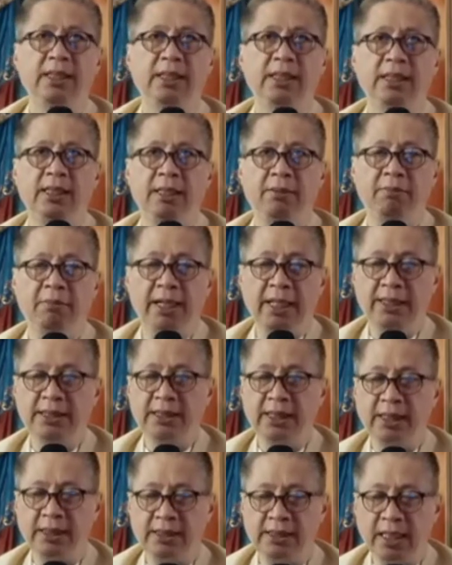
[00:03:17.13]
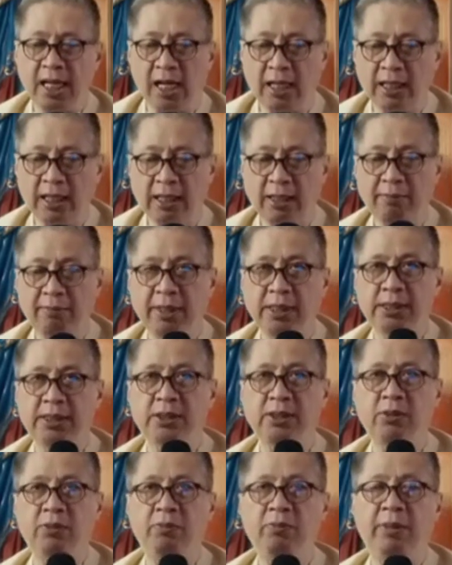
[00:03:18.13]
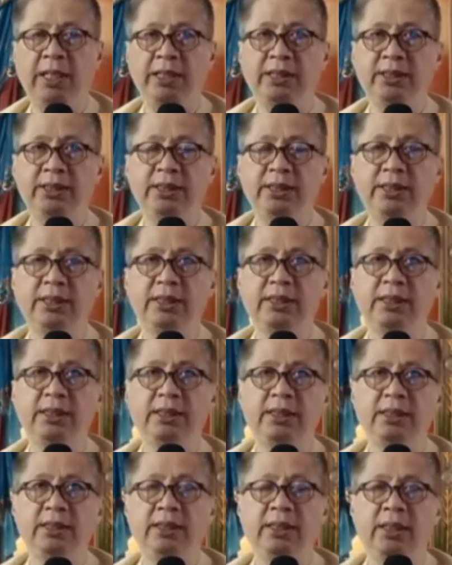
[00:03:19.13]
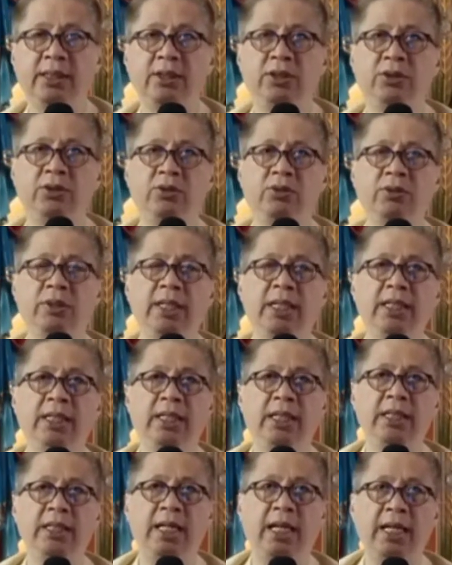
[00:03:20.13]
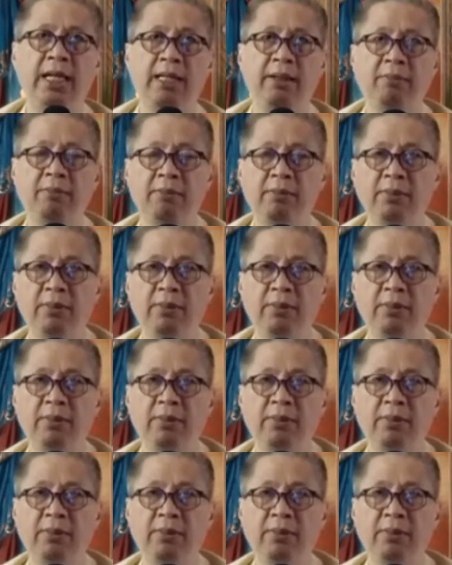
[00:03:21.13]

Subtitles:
the Blessed Sacrament so much that during the time